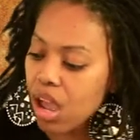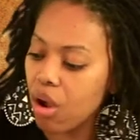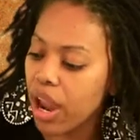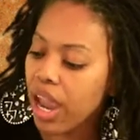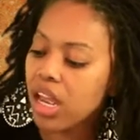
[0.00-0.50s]

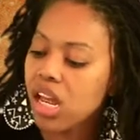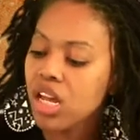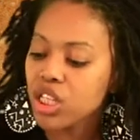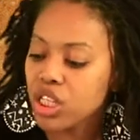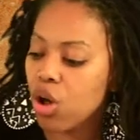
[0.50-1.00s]
Okay,
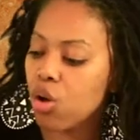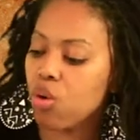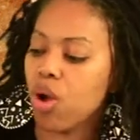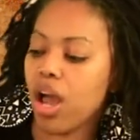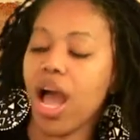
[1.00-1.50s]

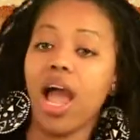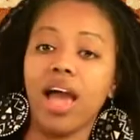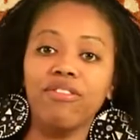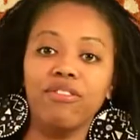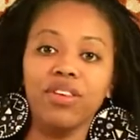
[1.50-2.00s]
so I
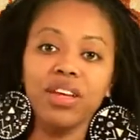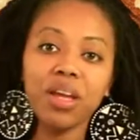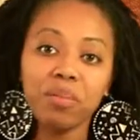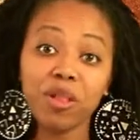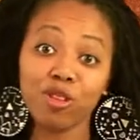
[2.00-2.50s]
have
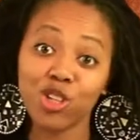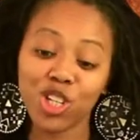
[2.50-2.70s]
a little